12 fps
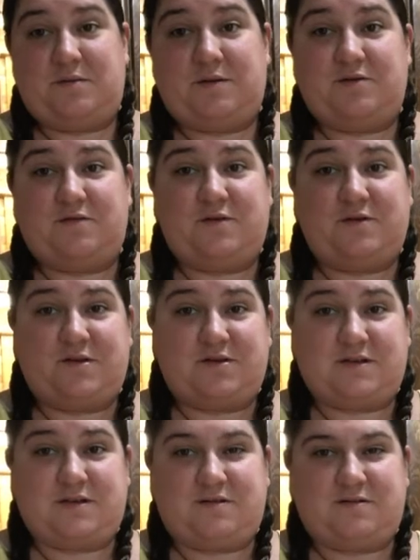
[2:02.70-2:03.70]
a few years
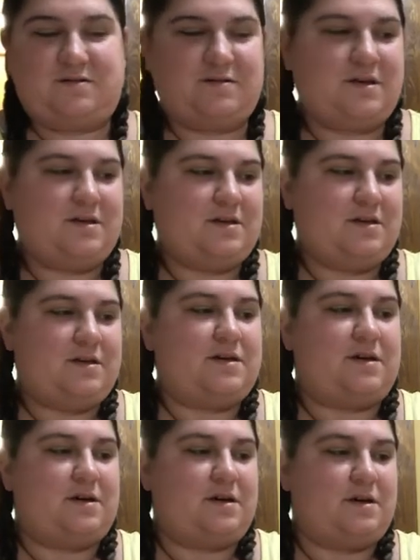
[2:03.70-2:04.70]
ago.
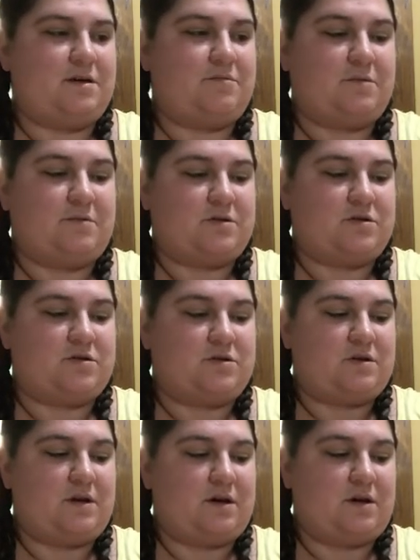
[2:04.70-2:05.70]
And we've
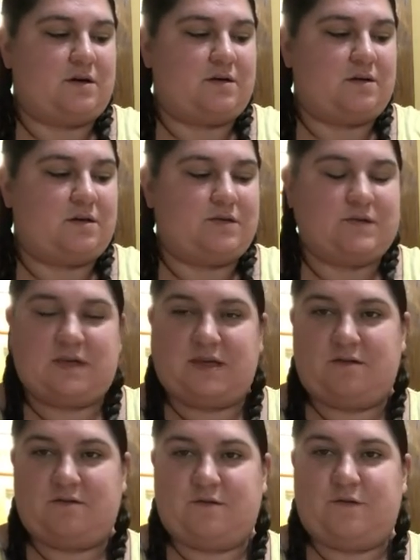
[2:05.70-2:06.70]
been using
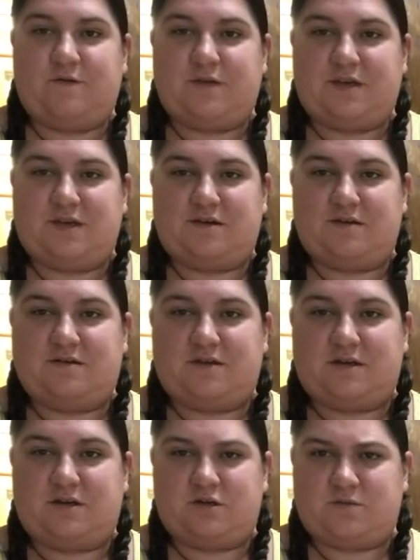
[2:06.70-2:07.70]
it over the years,
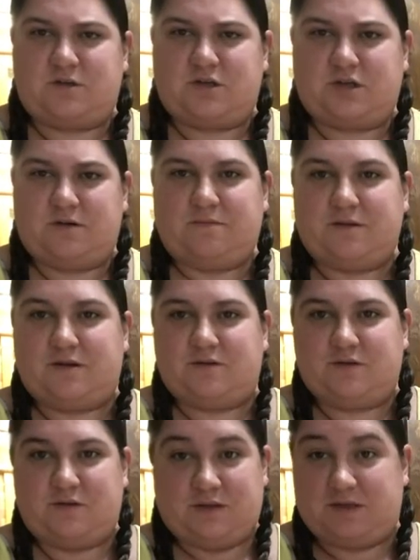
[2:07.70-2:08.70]
and I just want to share it with you.
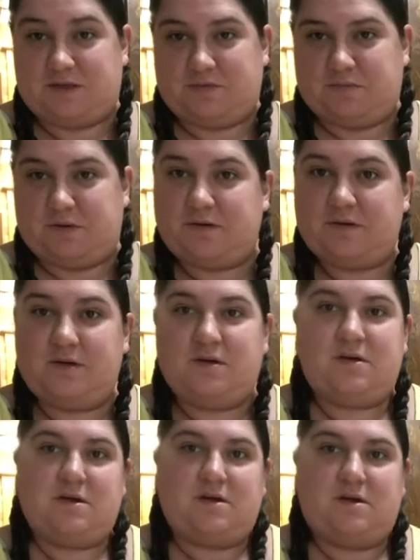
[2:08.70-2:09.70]
It's really simple,
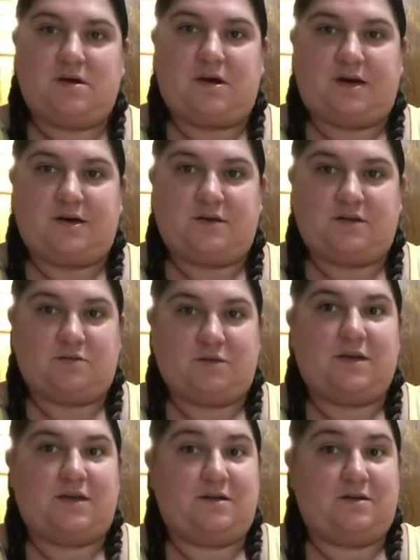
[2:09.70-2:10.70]
it's
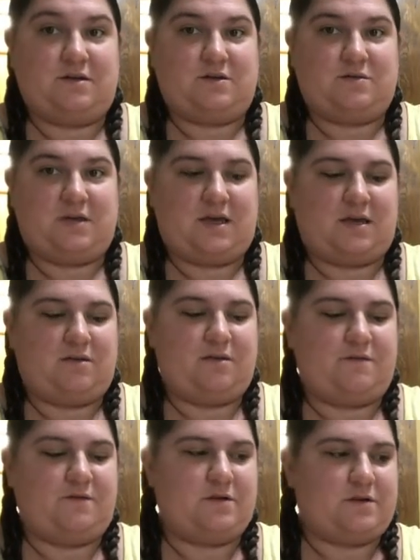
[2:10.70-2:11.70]
really good, and it's really healthy
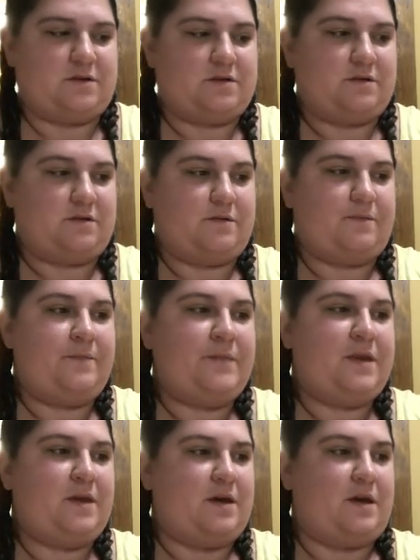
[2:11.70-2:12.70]
for you. So
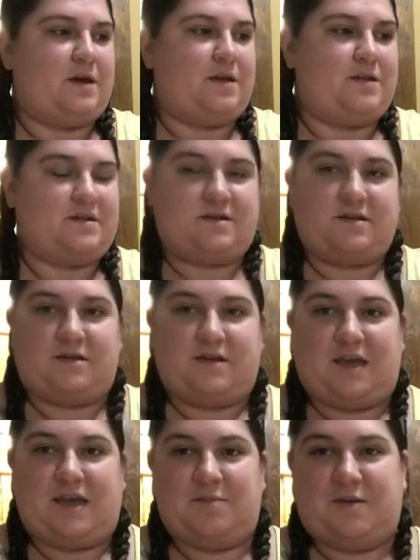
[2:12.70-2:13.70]
this is called the
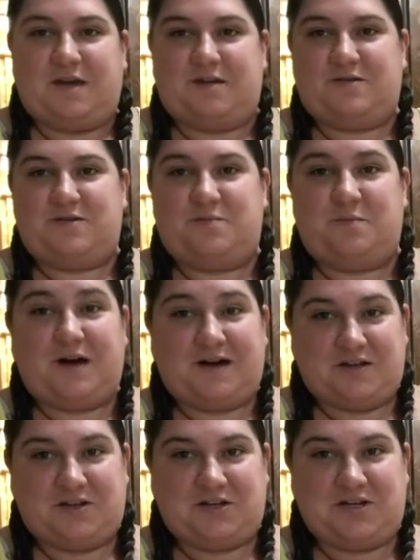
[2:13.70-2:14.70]
Haymakers
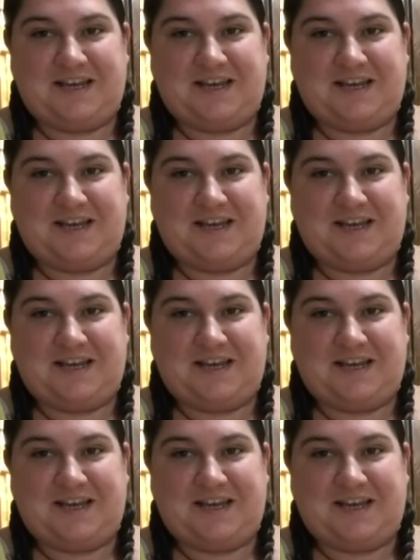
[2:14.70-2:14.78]
Punch.